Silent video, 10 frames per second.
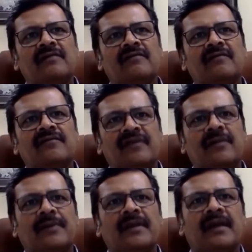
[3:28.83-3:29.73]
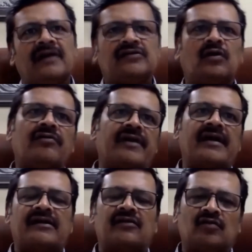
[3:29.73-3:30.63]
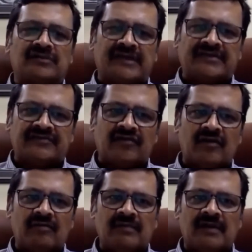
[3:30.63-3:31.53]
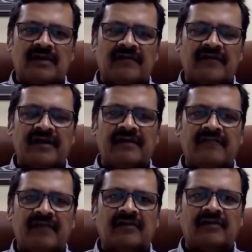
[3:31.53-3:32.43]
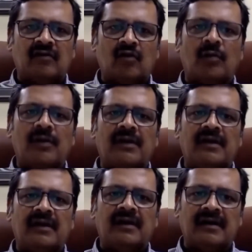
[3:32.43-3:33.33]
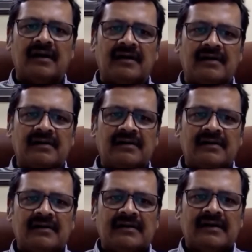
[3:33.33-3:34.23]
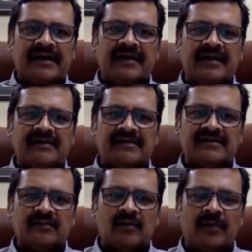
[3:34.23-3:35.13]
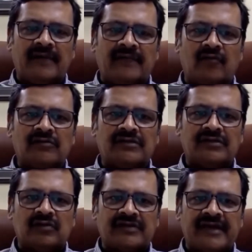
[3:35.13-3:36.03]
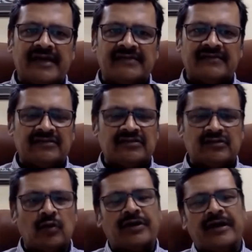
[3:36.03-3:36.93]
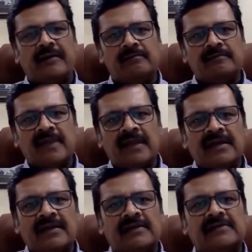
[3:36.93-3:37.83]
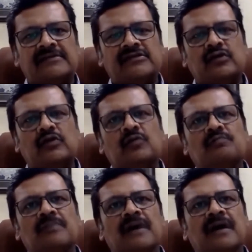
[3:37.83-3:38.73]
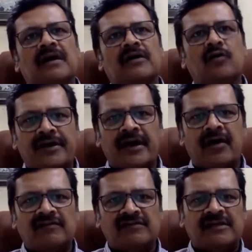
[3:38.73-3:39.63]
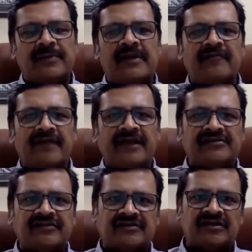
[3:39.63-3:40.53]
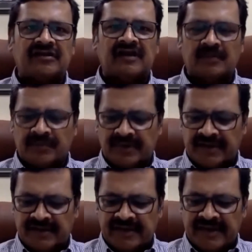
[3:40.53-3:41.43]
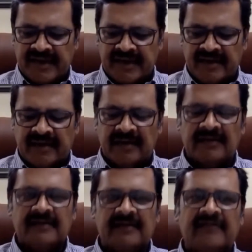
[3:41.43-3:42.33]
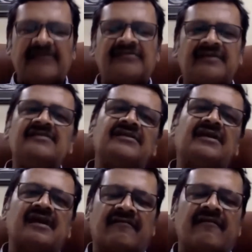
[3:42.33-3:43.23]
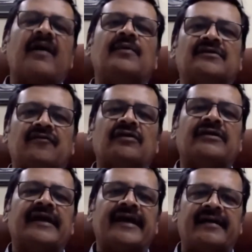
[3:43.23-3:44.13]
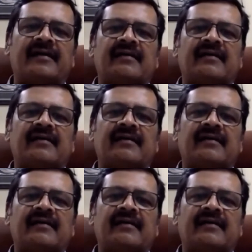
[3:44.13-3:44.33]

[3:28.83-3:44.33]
won a pretty large contract in those days from one of the global leaders in mobile phones in those days, which was Nokia. So Nokia, obviously being a very structured company, they had a very stringent requirement of what their